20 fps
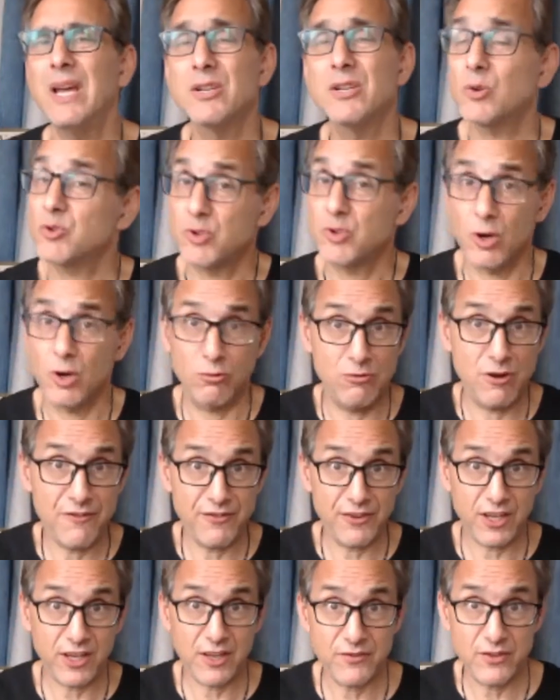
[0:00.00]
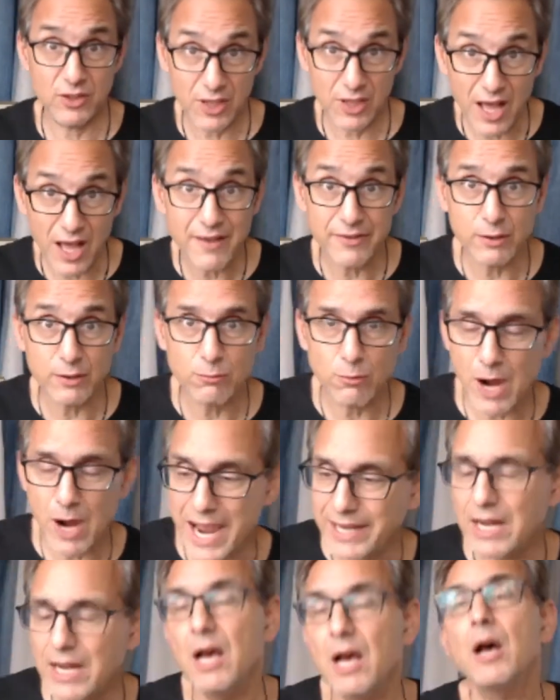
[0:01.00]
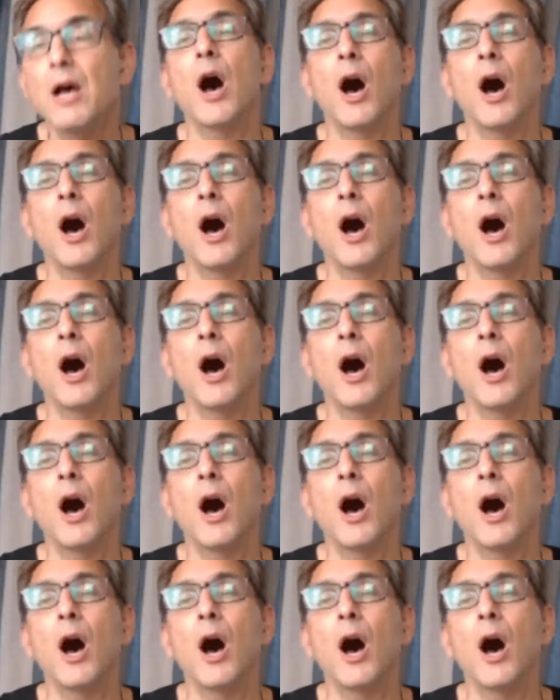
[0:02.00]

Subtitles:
So terrific if you love it, right?